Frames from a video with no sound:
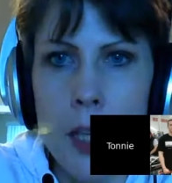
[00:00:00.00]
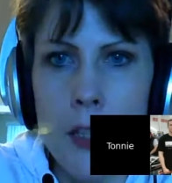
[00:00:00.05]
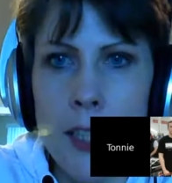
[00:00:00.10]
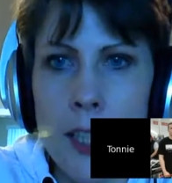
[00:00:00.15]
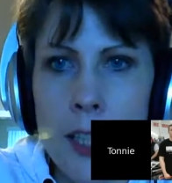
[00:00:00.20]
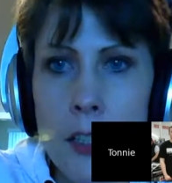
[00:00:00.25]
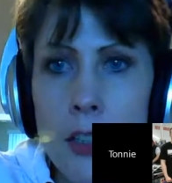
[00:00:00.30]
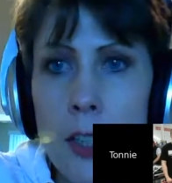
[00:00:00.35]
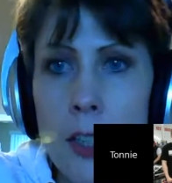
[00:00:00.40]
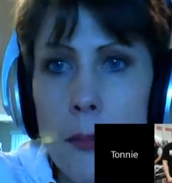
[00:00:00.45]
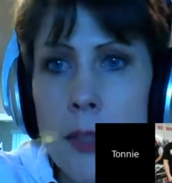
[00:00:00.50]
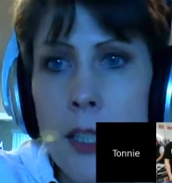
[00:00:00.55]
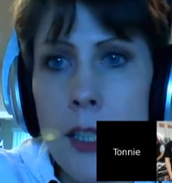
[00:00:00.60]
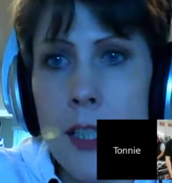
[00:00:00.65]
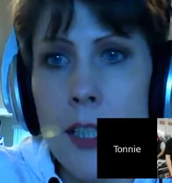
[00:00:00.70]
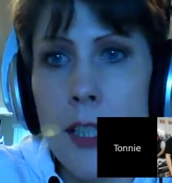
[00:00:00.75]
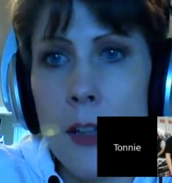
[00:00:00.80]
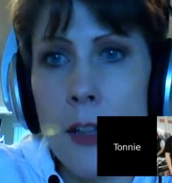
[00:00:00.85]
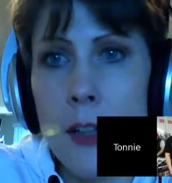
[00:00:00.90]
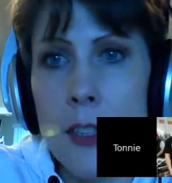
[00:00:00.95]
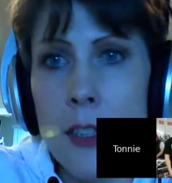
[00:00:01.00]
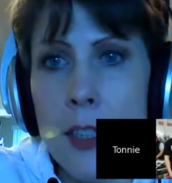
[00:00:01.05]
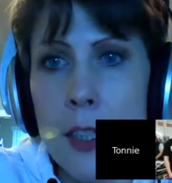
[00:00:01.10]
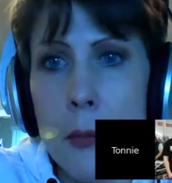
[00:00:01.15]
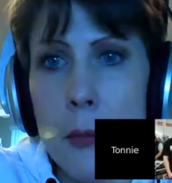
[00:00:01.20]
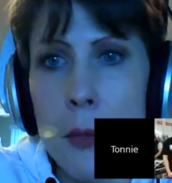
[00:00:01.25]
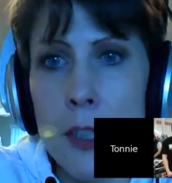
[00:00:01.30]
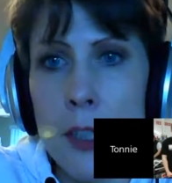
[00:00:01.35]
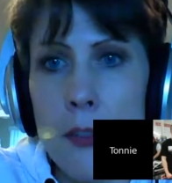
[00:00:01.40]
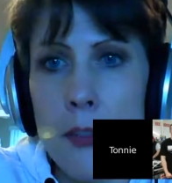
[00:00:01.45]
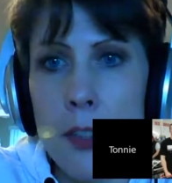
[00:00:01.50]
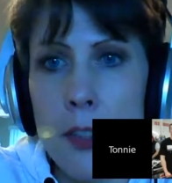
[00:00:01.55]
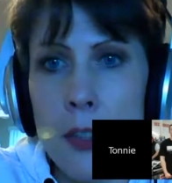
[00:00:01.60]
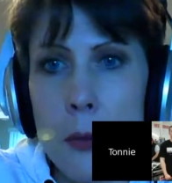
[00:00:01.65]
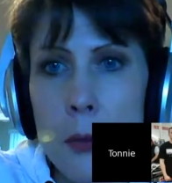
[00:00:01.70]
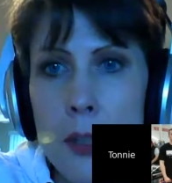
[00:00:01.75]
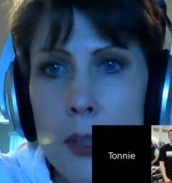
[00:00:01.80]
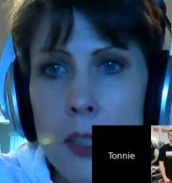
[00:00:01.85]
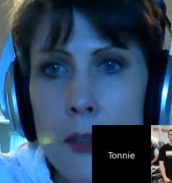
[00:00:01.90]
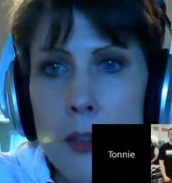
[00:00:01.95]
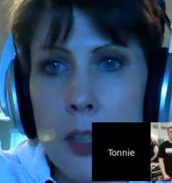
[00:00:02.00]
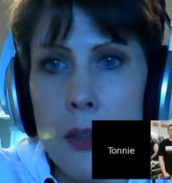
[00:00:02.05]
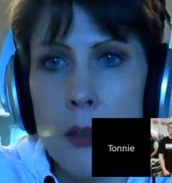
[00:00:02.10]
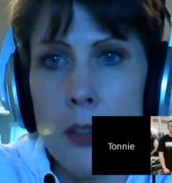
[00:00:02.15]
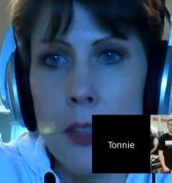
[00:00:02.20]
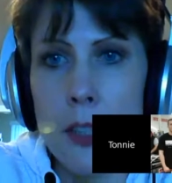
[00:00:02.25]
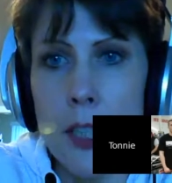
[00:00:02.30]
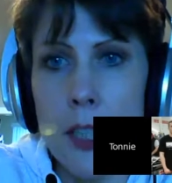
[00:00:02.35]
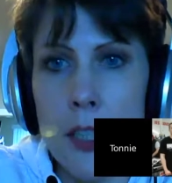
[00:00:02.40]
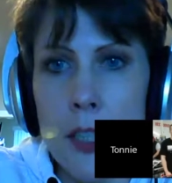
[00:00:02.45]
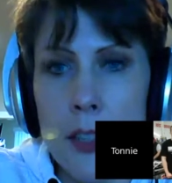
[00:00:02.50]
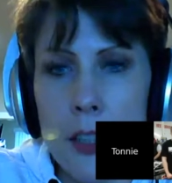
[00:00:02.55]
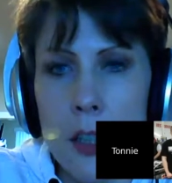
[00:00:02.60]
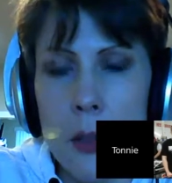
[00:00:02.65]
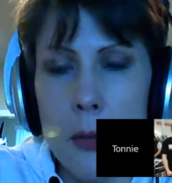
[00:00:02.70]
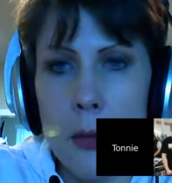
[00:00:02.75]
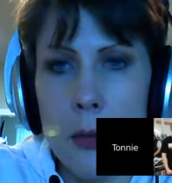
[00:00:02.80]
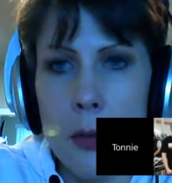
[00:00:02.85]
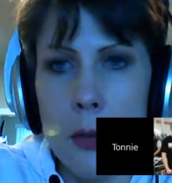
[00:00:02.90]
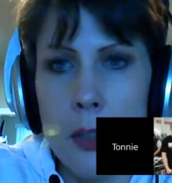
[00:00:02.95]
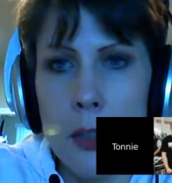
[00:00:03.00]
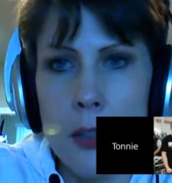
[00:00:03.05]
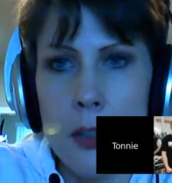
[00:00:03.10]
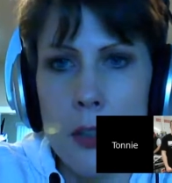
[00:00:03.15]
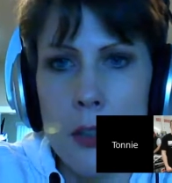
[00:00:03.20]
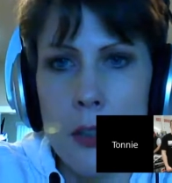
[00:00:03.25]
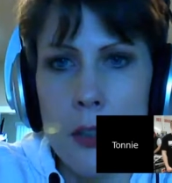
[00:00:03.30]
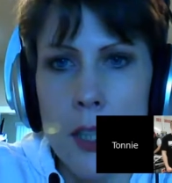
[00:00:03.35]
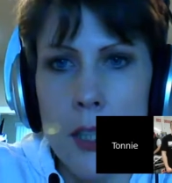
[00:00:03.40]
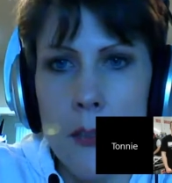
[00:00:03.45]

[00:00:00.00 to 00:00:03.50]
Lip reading: Actually, I'm taking out the stem and leaf because we never use that and it always wants to do that.